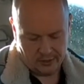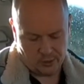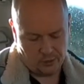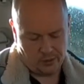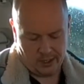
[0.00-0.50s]

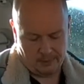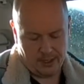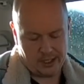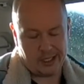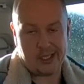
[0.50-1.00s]
So I
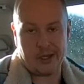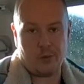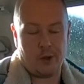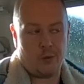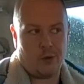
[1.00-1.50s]
basically said
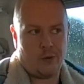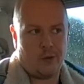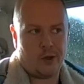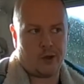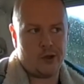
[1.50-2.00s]

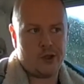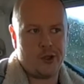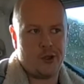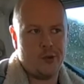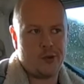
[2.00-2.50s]
what
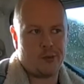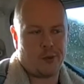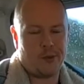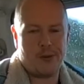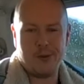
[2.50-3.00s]
constitutes a
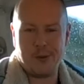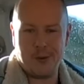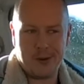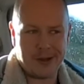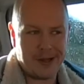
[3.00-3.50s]
proper
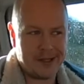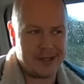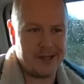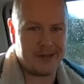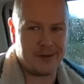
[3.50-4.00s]
woodworker
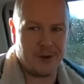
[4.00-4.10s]
is like